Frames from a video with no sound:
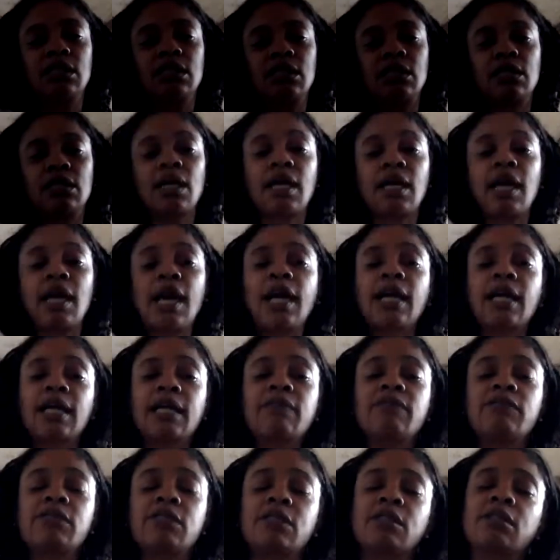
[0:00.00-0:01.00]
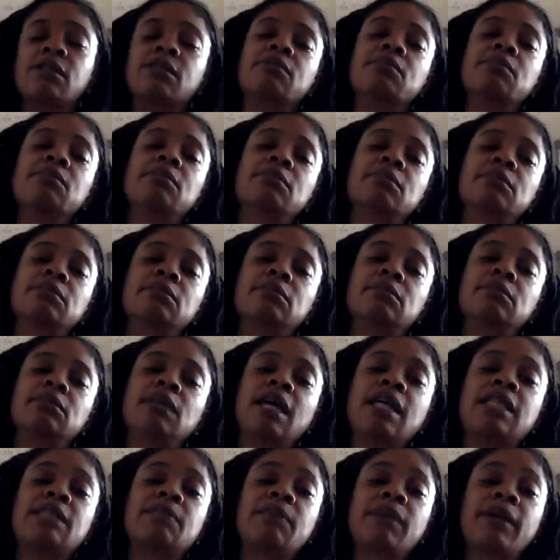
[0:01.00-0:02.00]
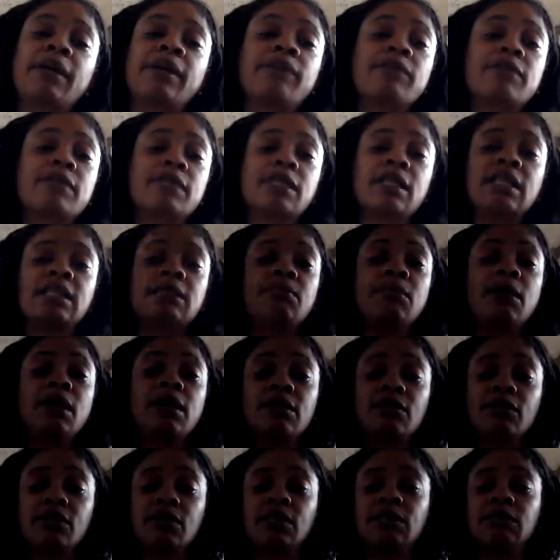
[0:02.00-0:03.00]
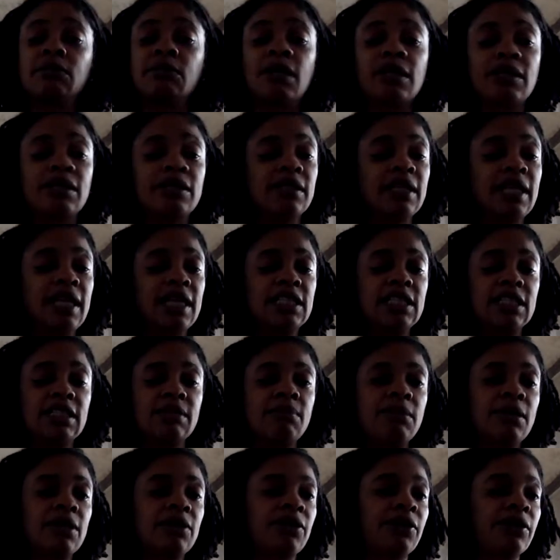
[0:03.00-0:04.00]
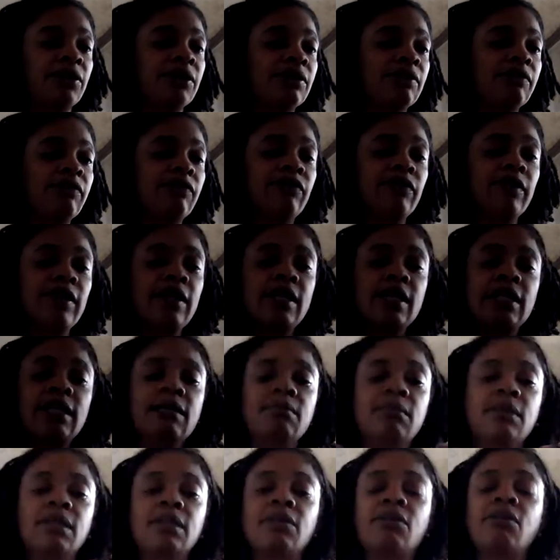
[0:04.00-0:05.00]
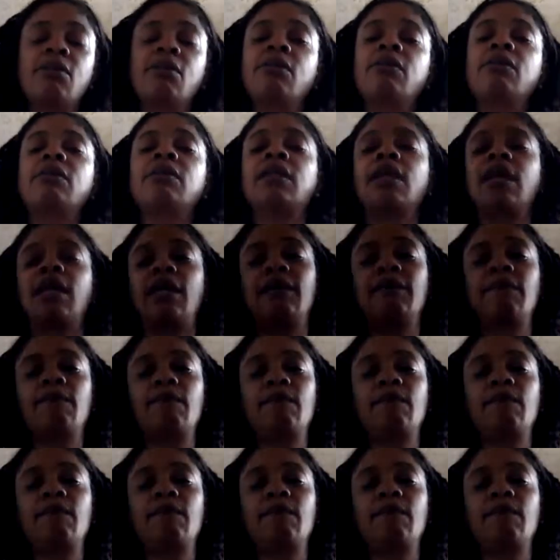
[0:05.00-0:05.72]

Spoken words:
that God gives to them. As parents, as mother nature, mother earth, mother all that.